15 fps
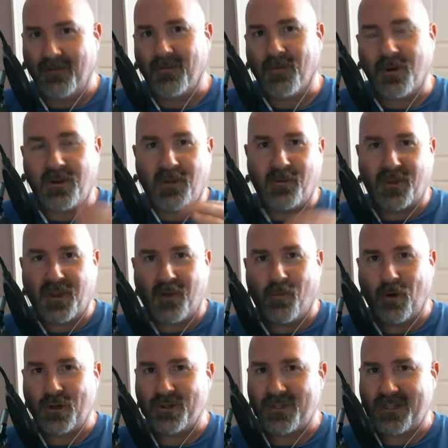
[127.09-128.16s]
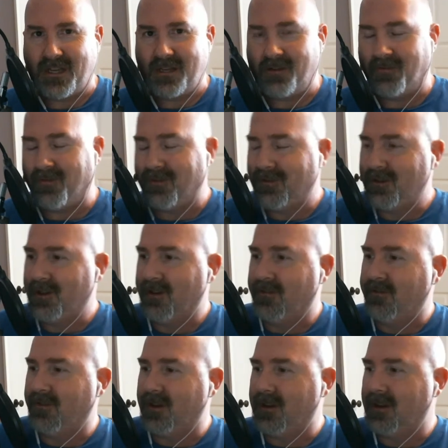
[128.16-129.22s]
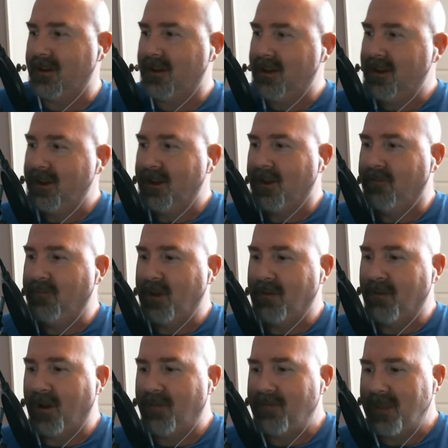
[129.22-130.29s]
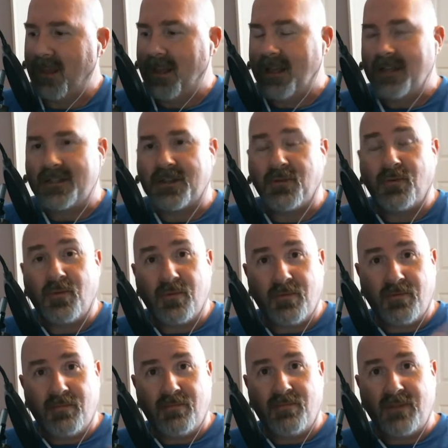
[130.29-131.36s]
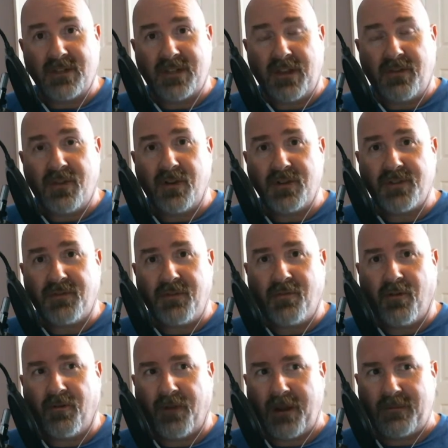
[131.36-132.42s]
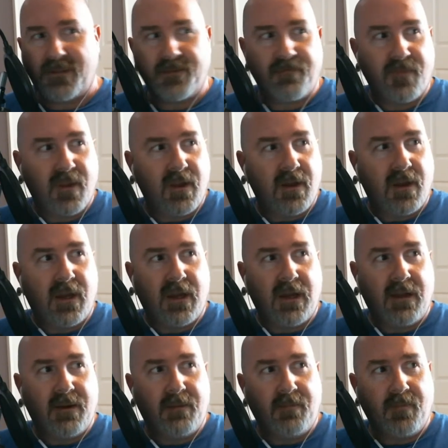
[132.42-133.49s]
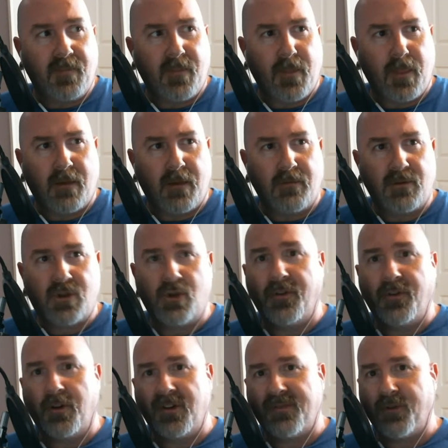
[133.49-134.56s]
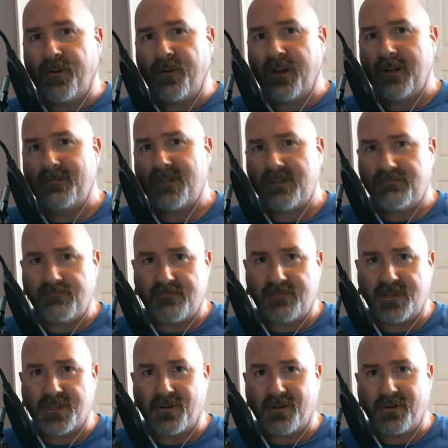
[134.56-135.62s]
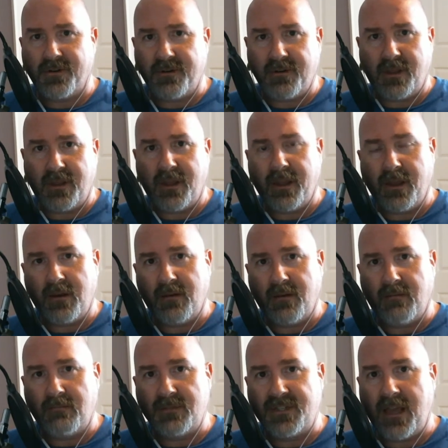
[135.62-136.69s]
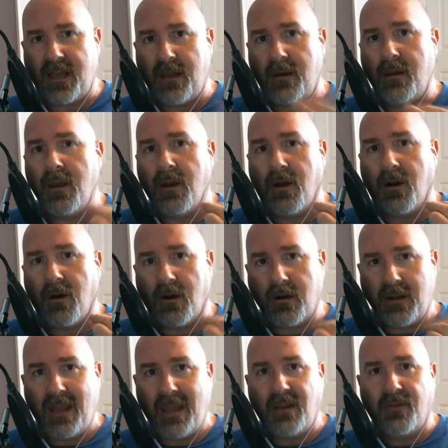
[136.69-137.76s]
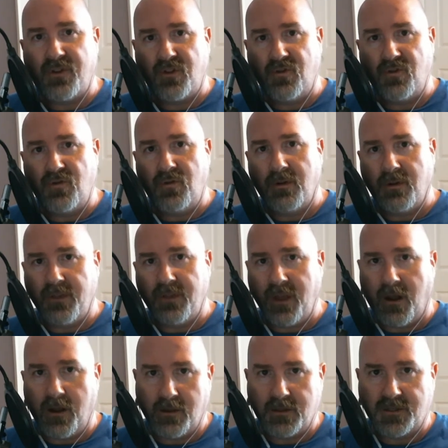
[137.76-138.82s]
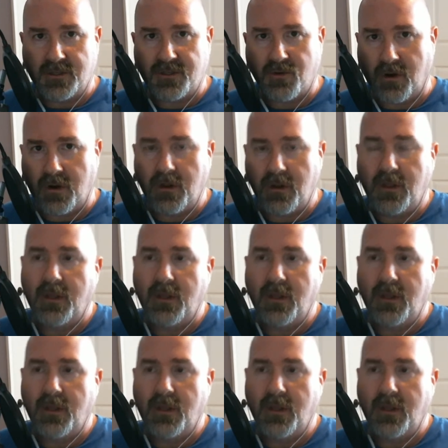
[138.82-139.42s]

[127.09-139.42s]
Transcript: We're dealing with the commercial side of pinball. So like I said, those 3 programs. 2 of those programs, Stern and Zen, are native to the Oculus store.